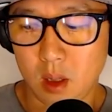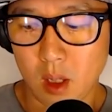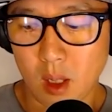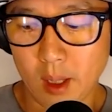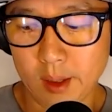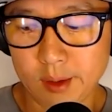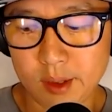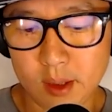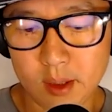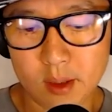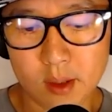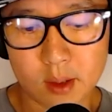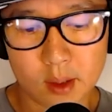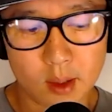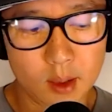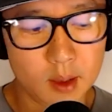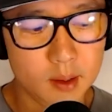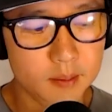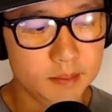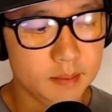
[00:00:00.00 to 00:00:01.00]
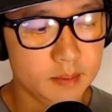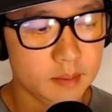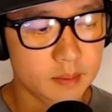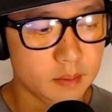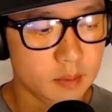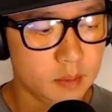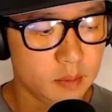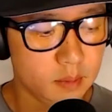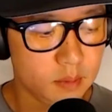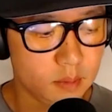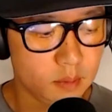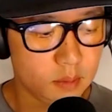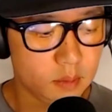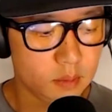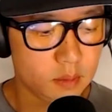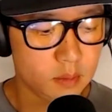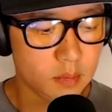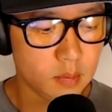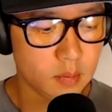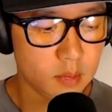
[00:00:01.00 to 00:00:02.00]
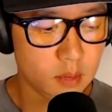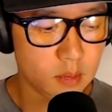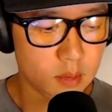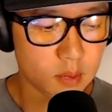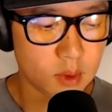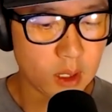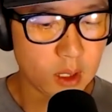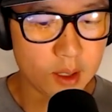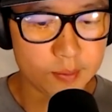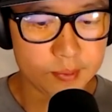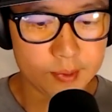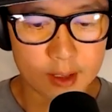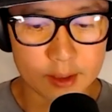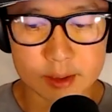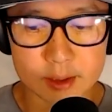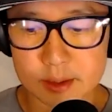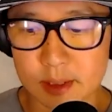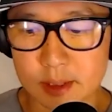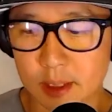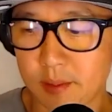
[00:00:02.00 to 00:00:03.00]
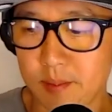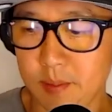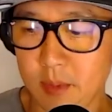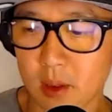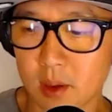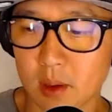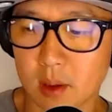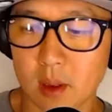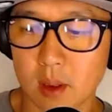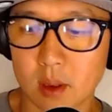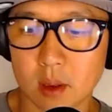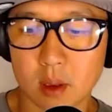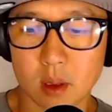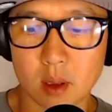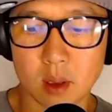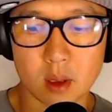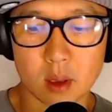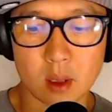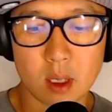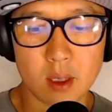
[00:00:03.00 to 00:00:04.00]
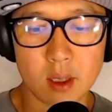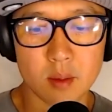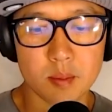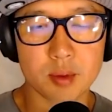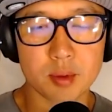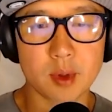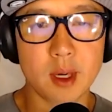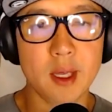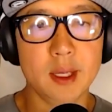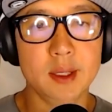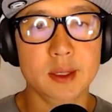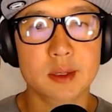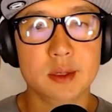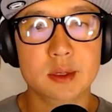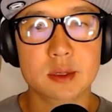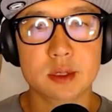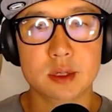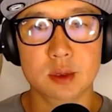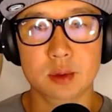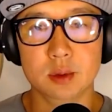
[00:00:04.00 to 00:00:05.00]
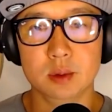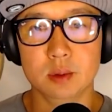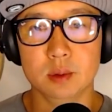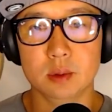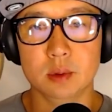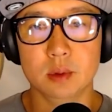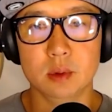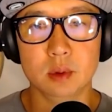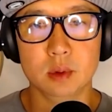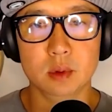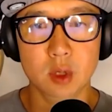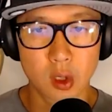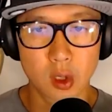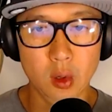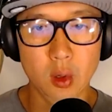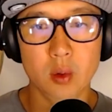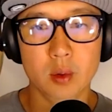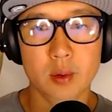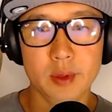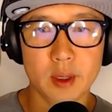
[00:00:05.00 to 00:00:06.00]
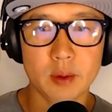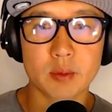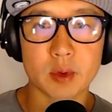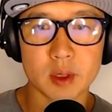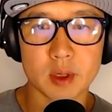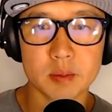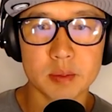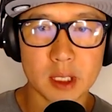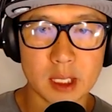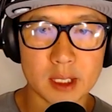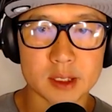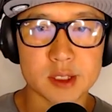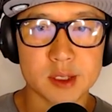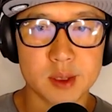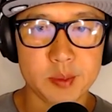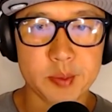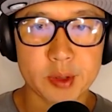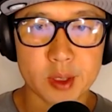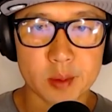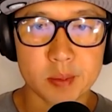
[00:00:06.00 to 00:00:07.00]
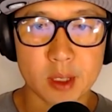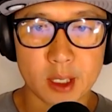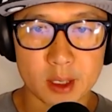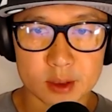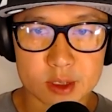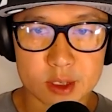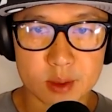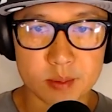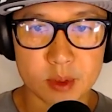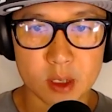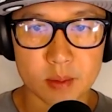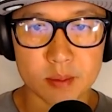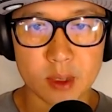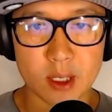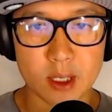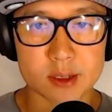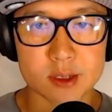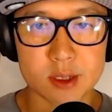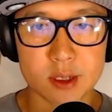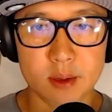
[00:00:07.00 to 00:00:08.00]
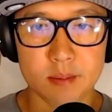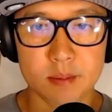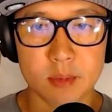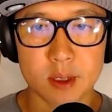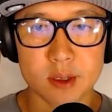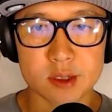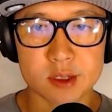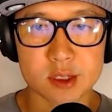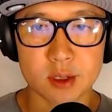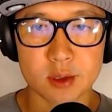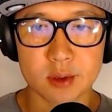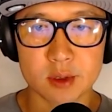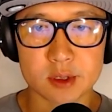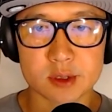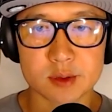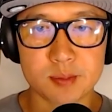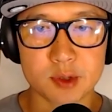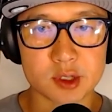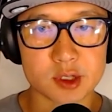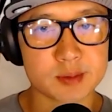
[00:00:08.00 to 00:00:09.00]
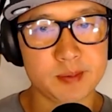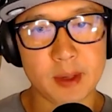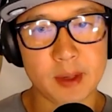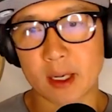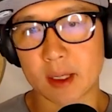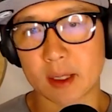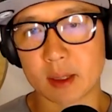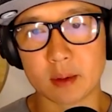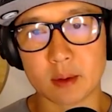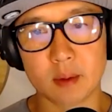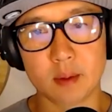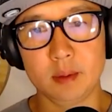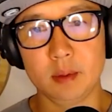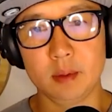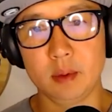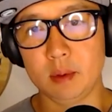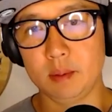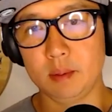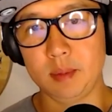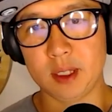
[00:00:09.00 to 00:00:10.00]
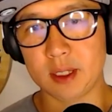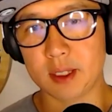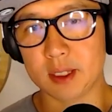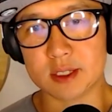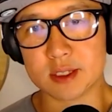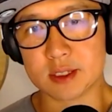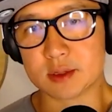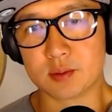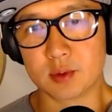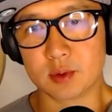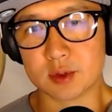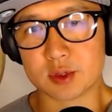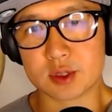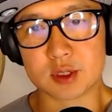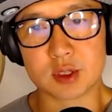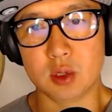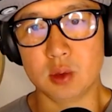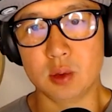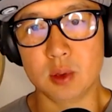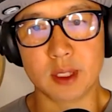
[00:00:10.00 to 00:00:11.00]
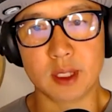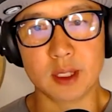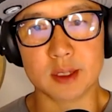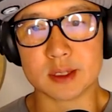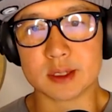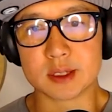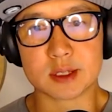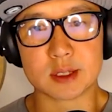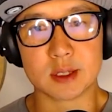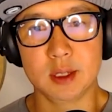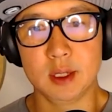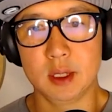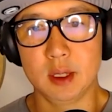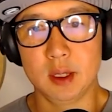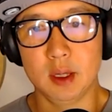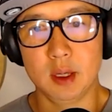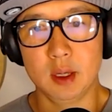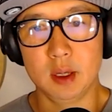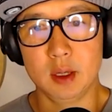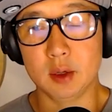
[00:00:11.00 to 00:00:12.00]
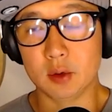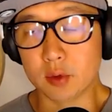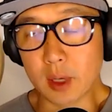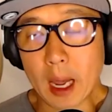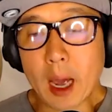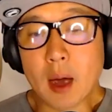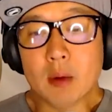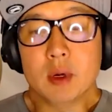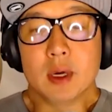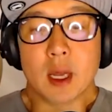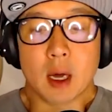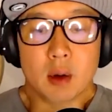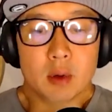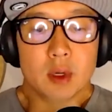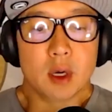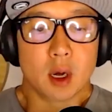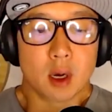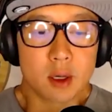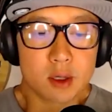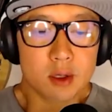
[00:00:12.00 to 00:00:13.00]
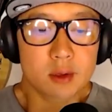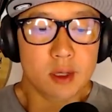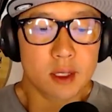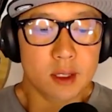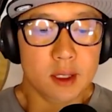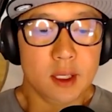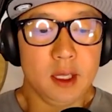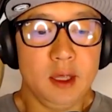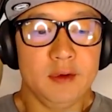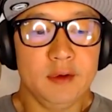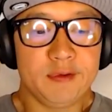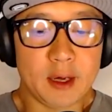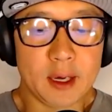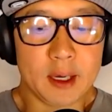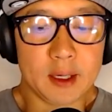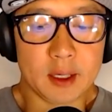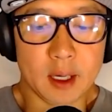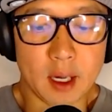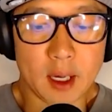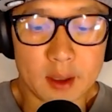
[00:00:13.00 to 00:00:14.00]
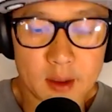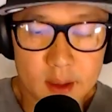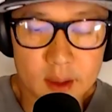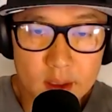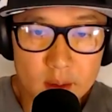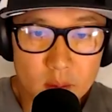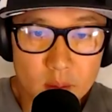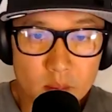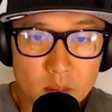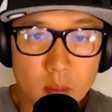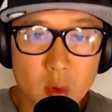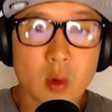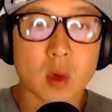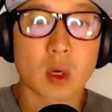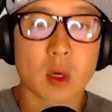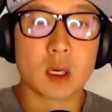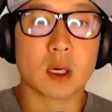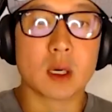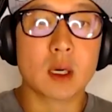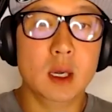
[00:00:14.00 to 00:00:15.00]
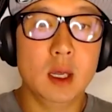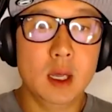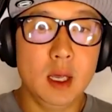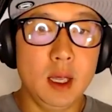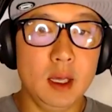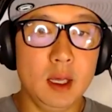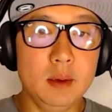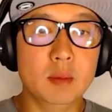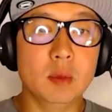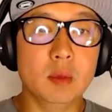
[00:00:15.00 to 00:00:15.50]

I think um, chiropractors like me are, are, are kind of bred to know that we're the black sheep of the black sheep of the black sheep. And so yeah. there's pushback because we're so against the great. I would I would argue that if I got more and